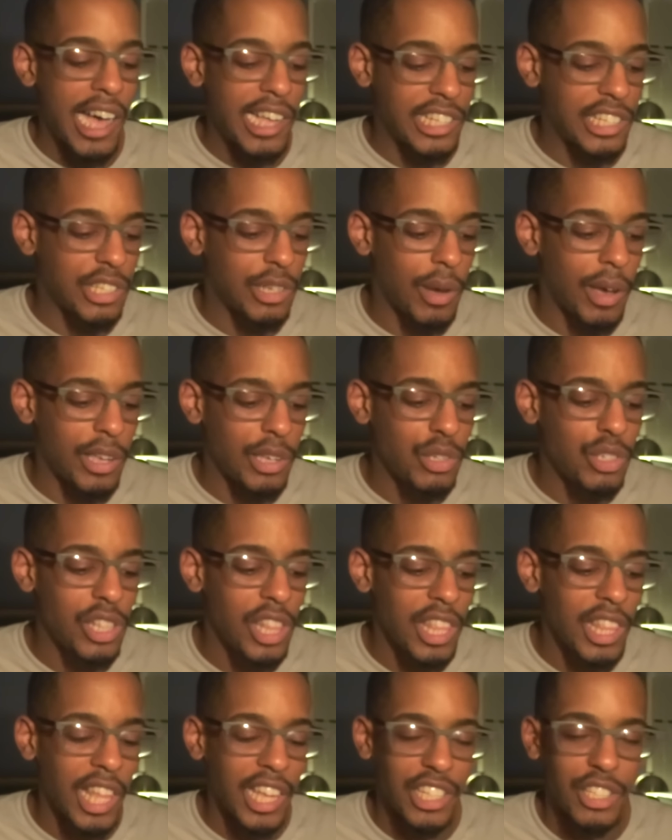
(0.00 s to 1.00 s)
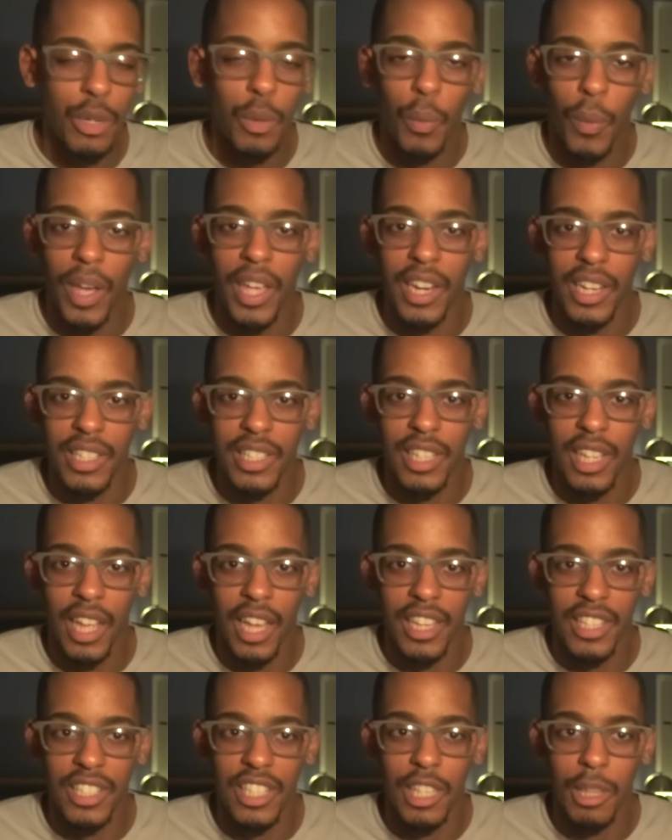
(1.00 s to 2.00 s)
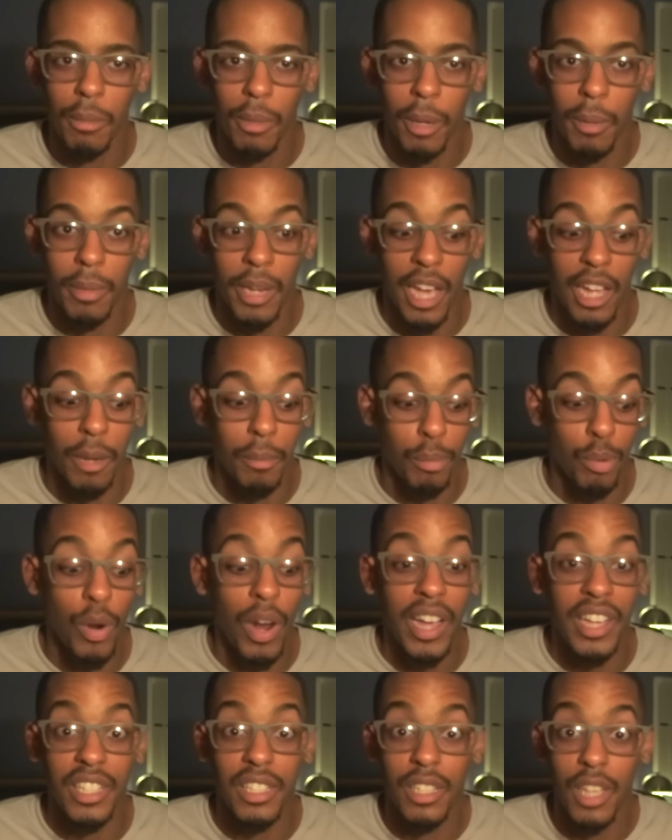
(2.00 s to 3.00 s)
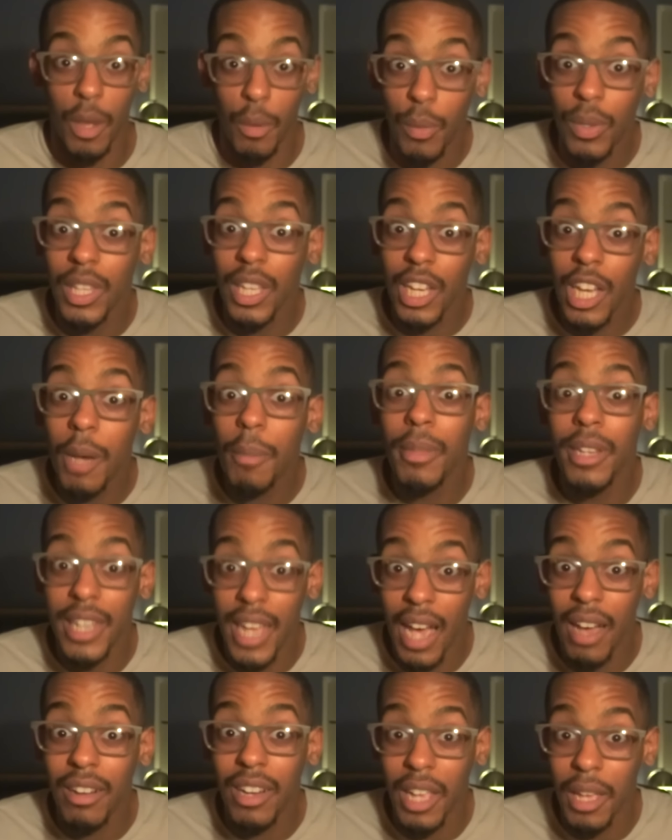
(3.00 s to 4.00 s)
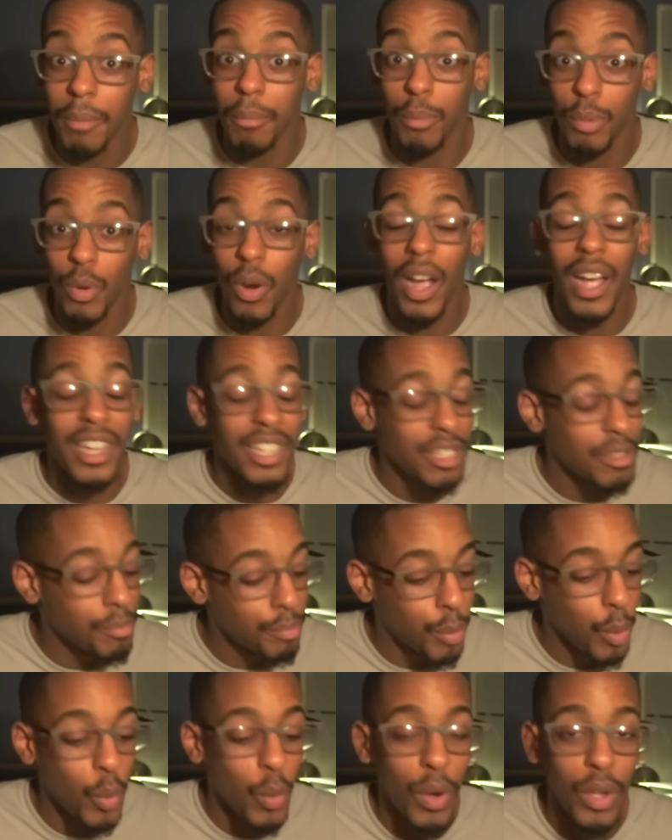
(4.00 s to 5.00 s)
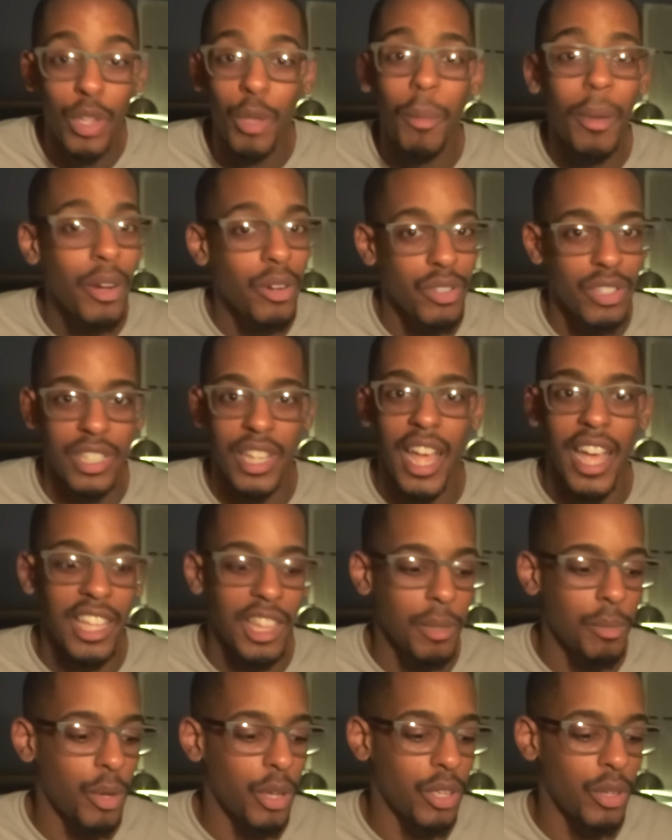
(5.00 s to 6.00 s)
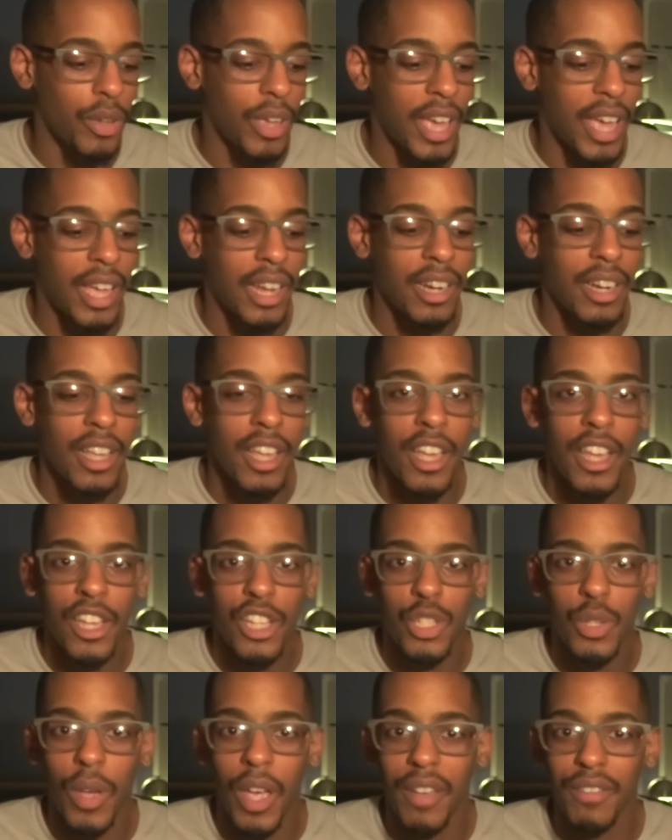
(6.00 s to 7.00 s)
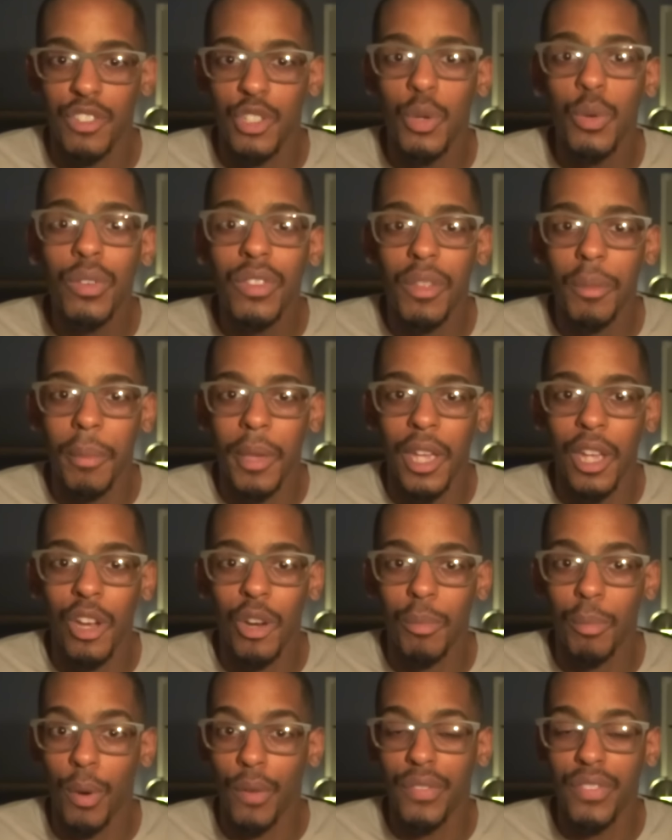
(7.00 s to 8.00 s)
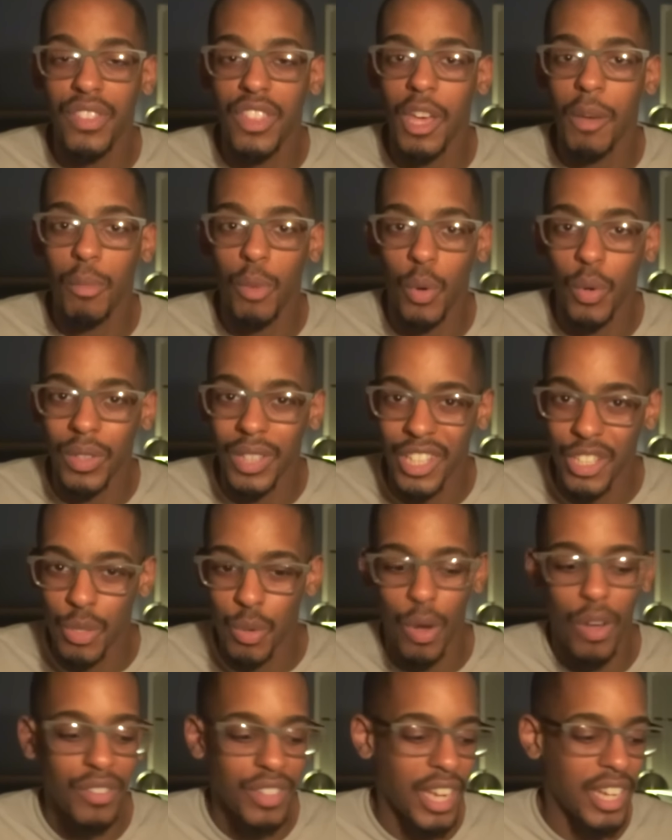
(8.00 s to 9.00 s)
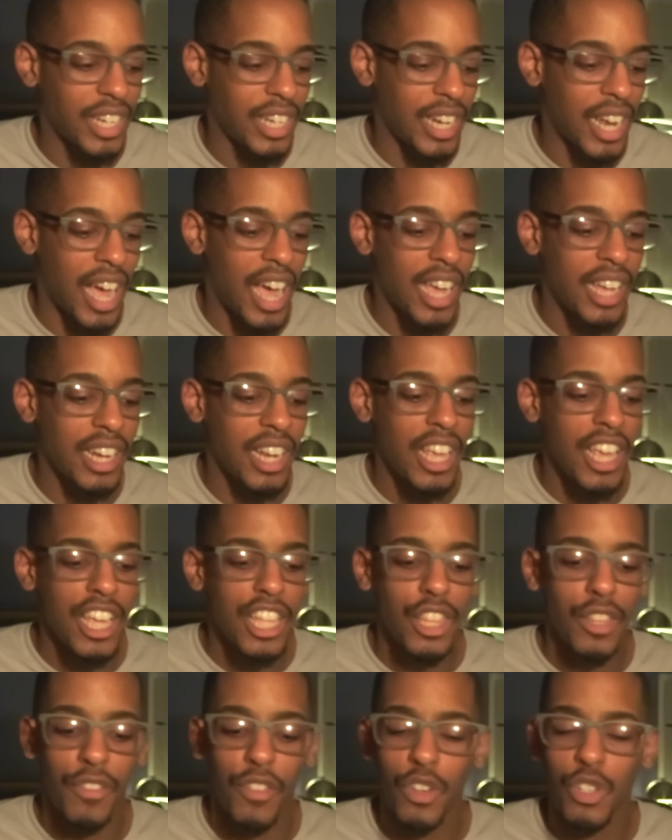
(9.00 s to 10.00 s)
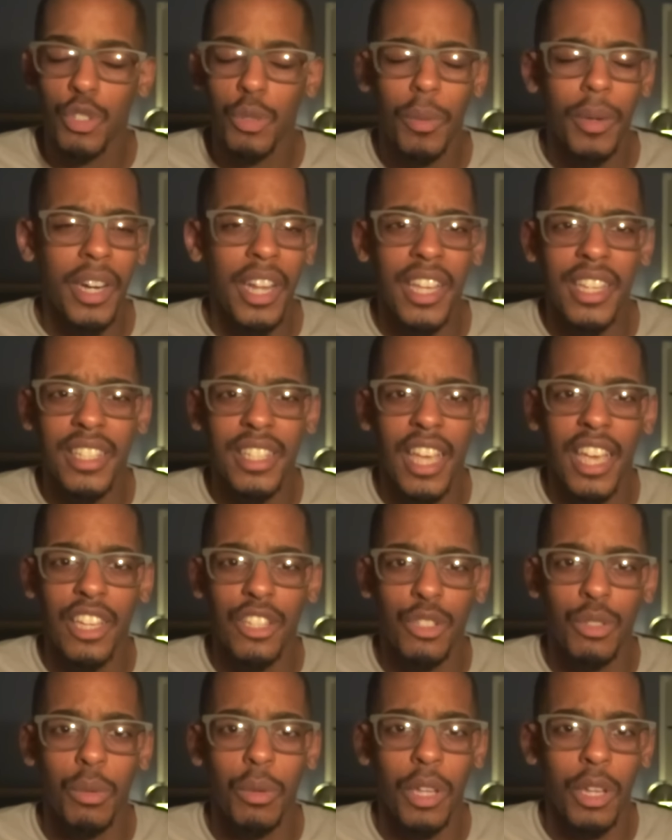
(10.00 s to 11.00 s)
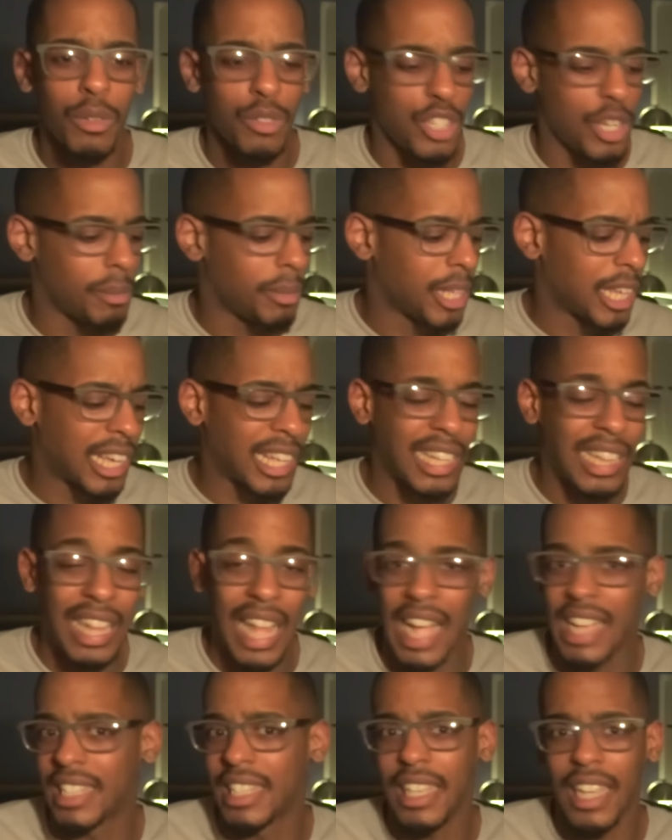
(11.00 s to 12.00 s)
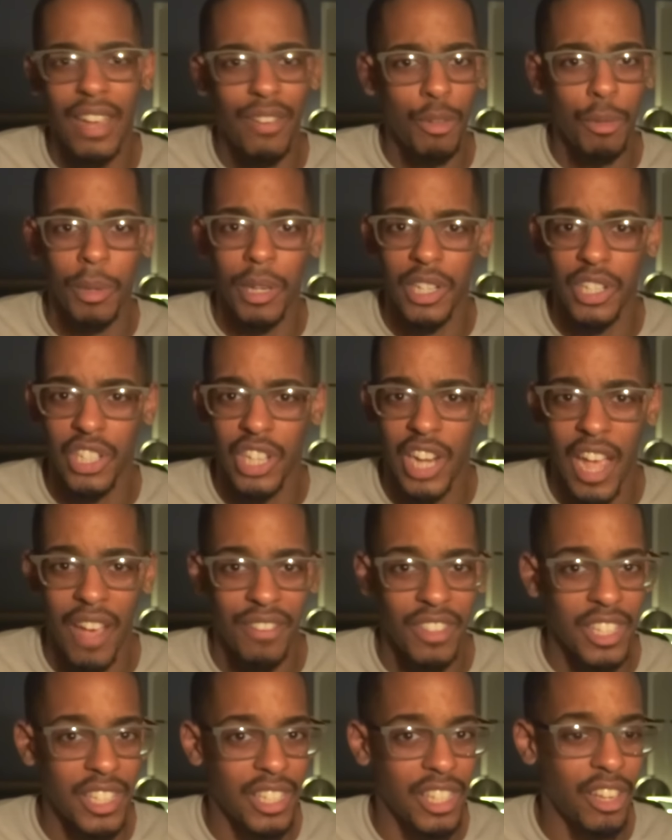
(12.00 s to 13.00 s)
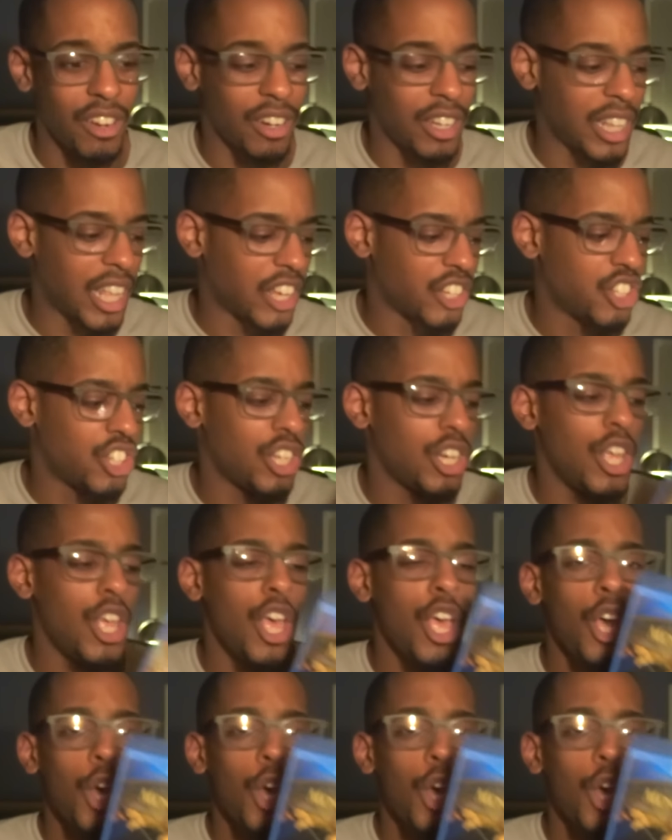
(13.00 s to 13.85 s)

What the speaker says: So I usually like to wait until I see them come down in price. And when they come down in price, boy, you better snag them while you can. So I have two of them here. Both of them were only $12.99. The first one is a Studio Ghibli classic. Everybody should have this in their collection.